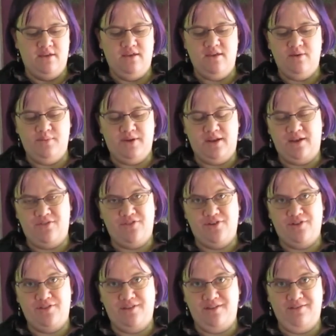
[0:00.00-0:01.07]
in
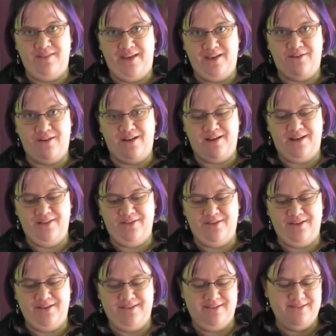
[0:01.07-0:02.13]
whatever the light gray color
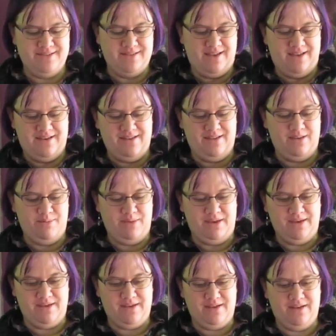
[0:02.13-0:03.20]
is and the
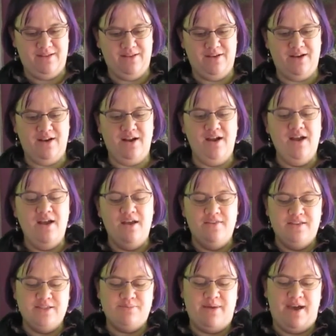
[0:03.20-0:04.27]
pink color.
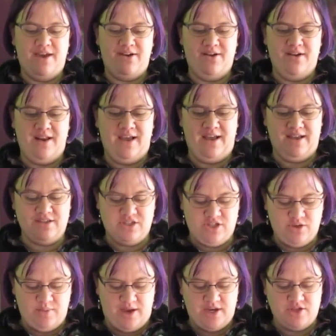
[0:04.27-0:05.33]
This pattern has
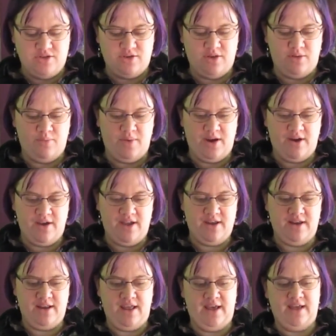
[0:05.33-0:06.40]
two ways you can wear
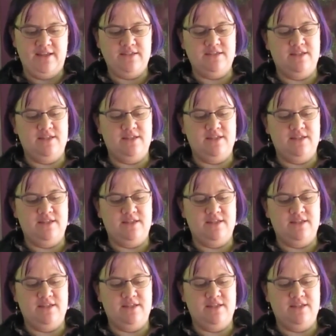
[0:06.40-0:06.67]
it. It has